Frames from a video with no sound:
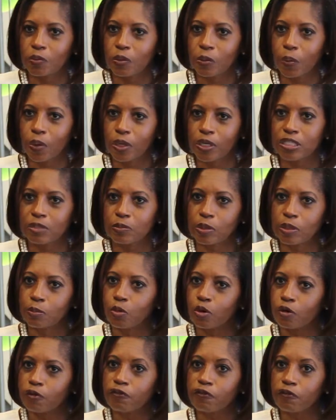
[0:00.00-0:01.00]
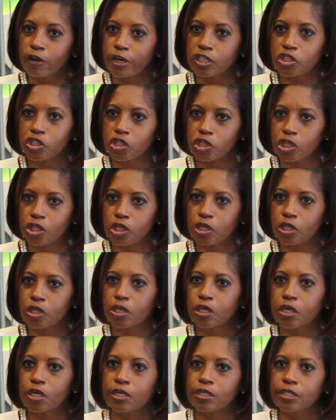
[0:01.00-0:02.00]
we wanted to be more fresher,
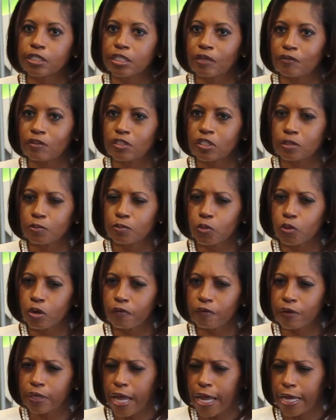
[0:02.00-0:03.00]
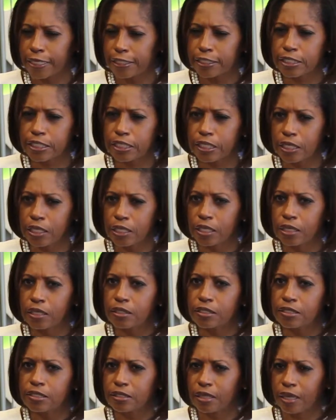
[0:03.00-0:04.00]
to give us more of an IT,
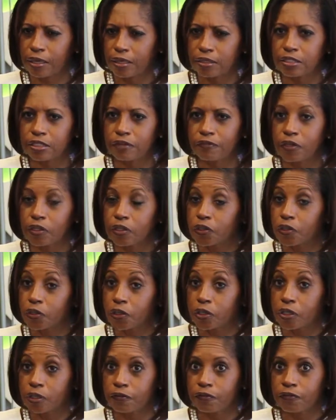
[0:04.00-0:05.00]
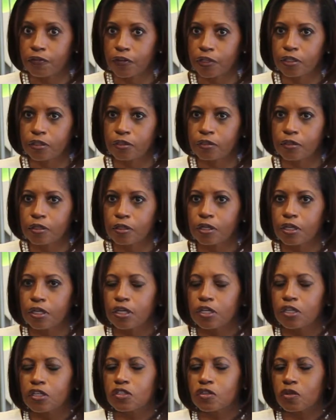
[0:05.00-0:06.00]
scientific look and feel.
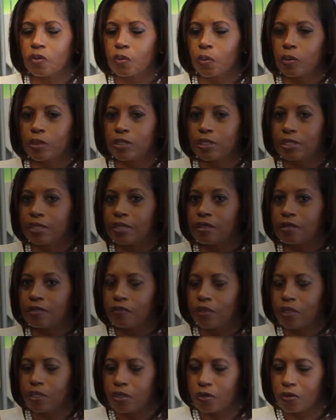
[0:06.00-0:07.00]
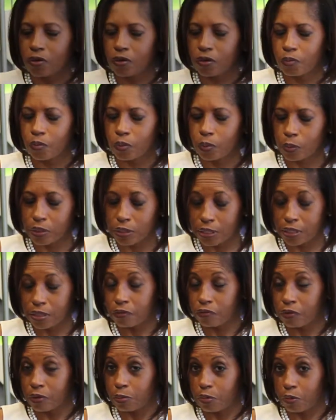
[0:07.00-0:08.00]
When we did the
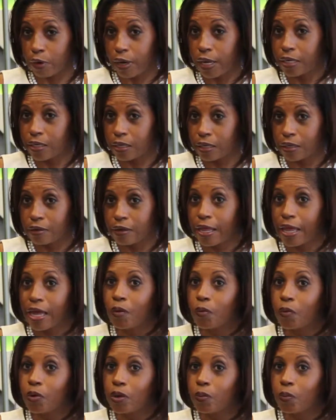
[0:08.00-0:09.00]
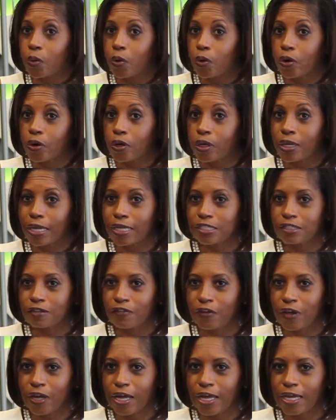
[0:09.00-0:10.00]
rebranding, now we were
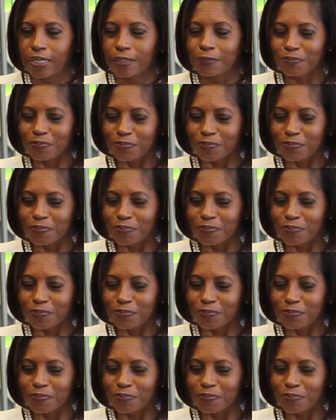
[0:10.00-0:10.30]
classified